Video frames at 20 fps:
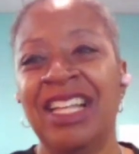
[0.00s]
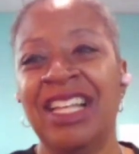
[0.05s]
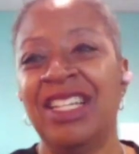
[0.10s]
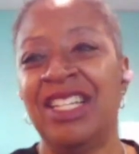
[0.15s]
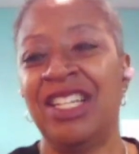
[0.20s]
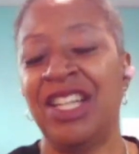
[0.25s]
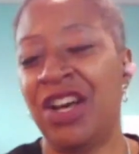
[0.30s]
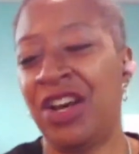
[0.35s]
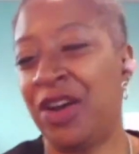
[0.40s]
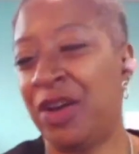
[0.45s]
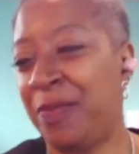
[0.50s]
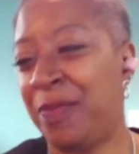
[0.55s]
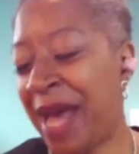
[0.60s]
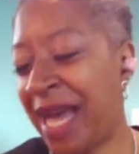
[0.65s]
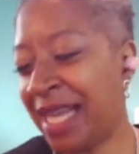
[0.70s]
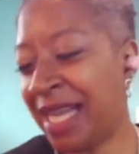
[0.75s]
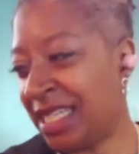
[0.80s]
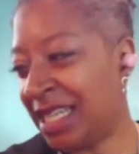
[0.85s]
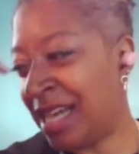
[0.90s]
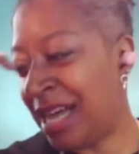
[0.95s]
So
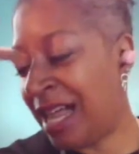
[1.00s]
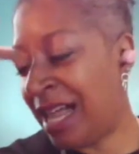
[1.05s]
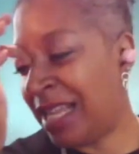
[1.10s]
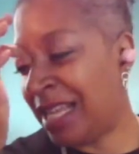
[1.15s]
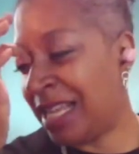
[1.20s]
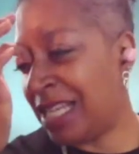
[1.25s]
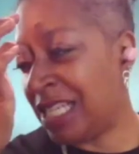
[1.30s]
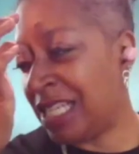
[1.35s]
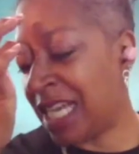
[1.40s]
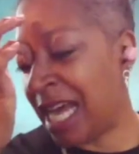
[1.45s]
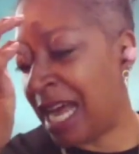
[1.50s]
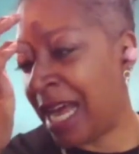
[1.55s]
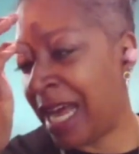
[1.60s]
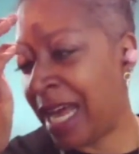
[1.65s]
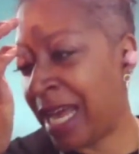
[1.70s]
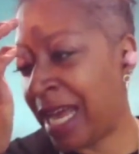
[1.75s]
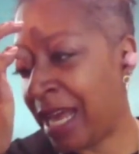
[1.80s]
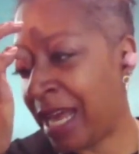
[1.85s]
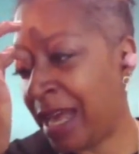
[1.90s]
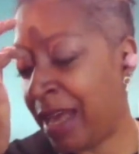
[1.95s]
back to college,
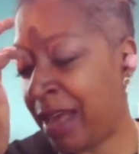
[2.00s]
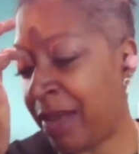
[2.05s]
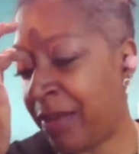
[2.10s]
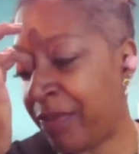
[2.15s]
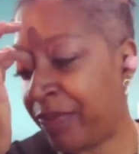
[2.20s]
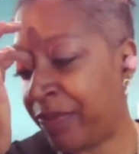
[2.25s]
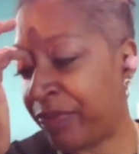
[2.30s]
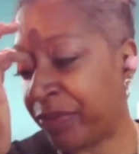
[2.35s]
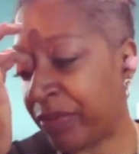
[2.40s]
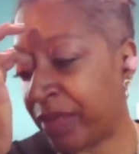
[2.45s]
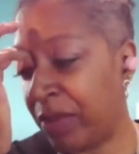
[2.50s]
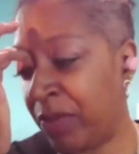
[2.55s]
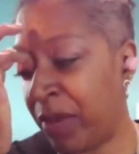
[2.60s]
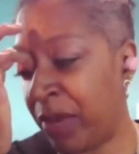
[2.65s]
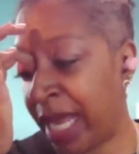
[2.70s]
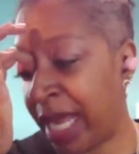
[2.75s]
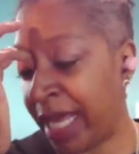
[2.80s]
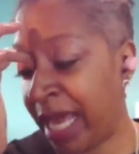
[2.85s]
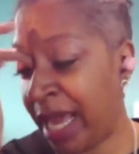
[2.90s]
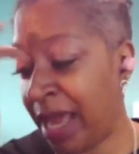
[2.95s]
I
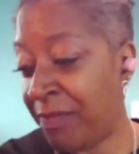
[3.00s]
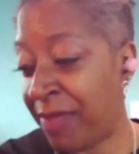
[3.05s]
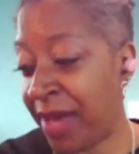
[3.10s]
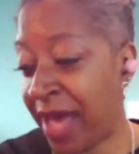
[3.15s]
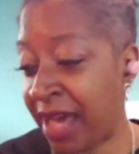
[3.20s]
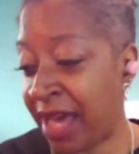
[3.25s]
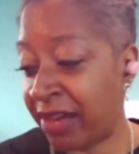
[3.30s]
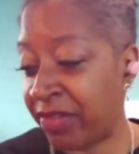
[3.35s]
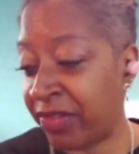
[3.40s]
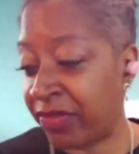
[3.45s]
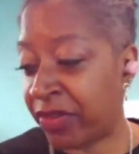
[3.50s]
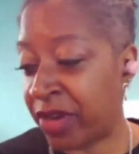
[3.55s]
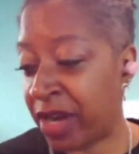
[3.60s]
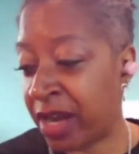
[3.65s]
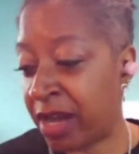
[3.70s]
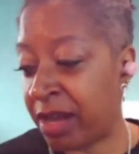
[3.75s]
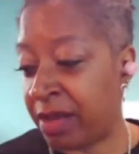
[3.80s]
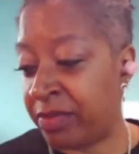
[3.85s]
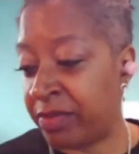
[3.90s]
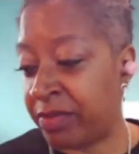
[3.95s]
when I came back
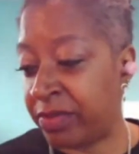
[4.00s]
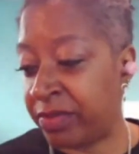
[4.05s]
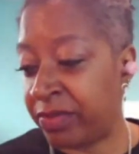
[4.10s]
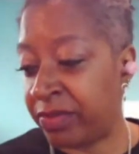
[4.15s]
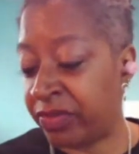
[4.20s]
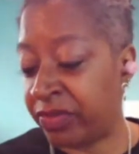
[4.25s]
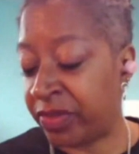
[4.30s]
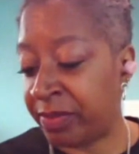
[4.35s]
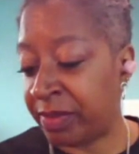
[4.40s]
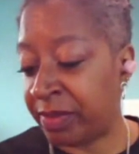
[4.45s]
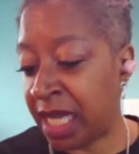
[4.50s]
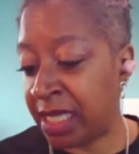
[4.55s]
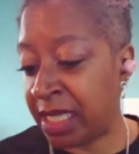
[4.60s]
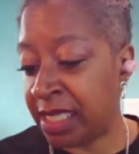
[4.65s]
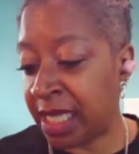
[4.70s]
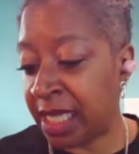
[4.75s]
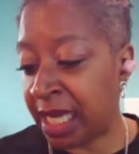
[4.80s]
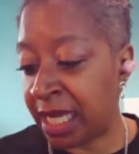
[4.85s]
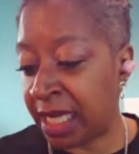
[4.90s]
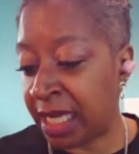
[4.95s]
from
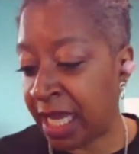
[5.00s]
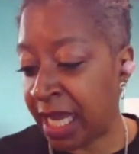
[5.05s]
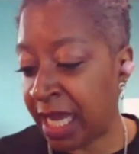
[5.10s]
London,